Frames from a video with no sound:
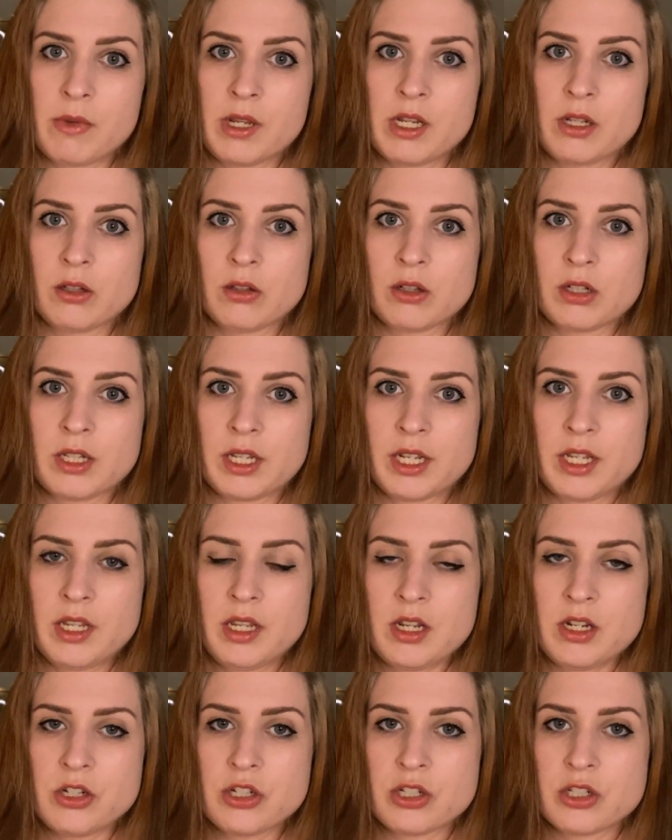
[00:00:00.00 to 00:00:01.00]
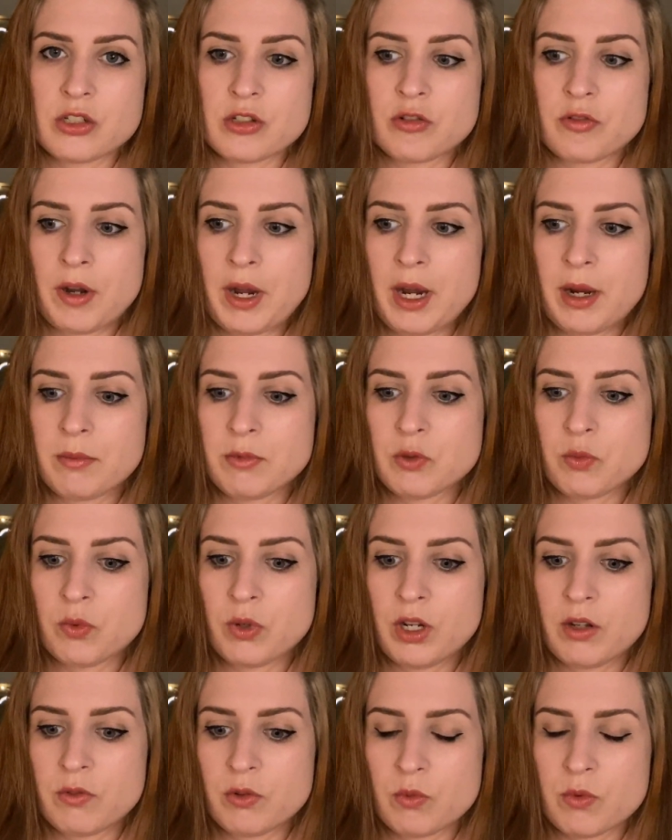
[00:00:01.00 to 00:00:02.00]
It looked like he just grabbed
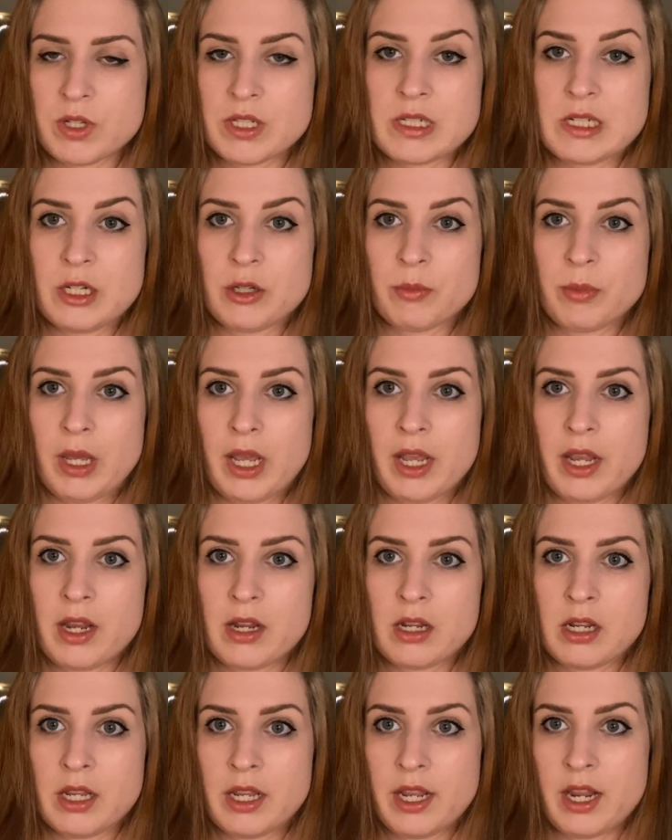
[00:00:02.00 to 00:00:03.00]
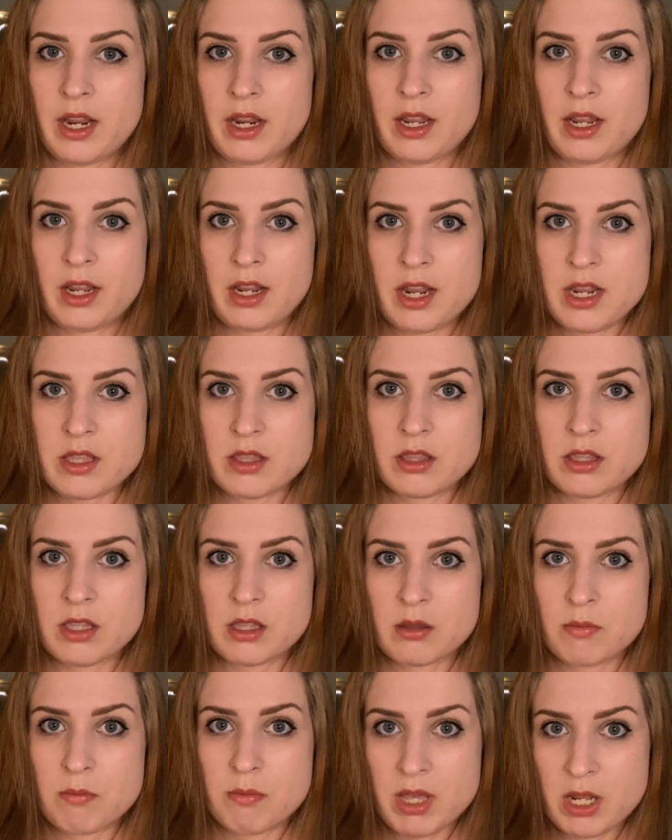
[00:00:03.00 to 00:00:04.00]
whatever was nearby, aka the
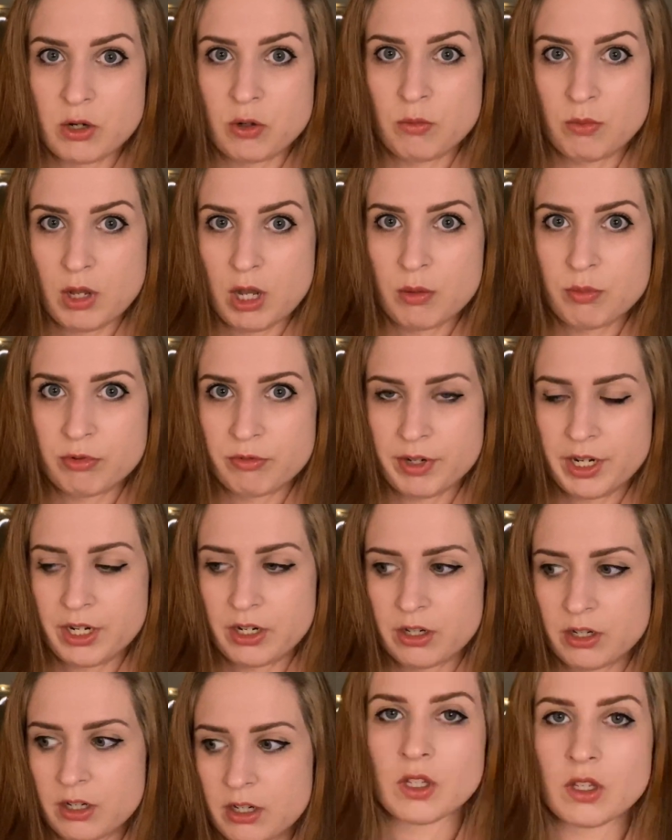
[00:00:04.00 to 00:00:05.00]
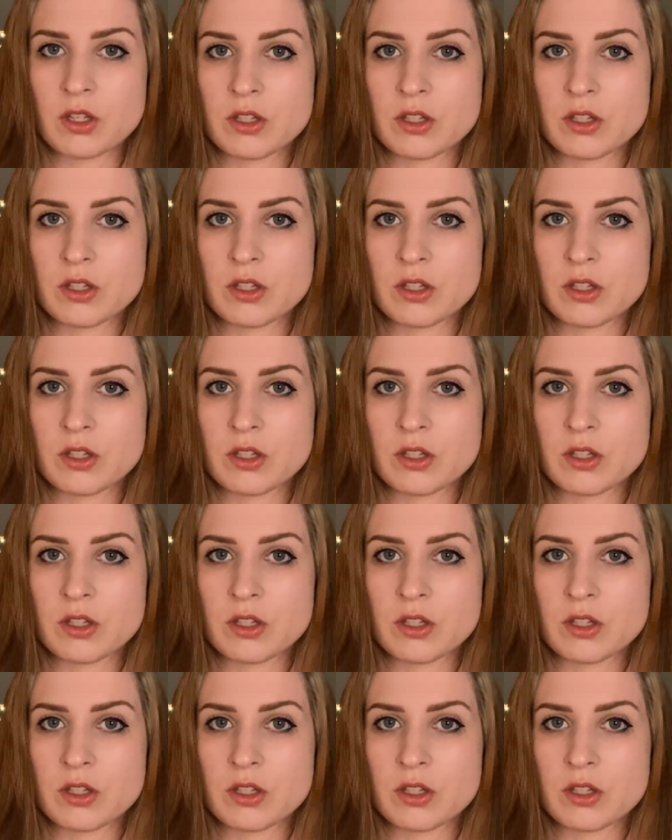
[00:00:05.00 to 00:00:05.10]
metal Mop Ringer.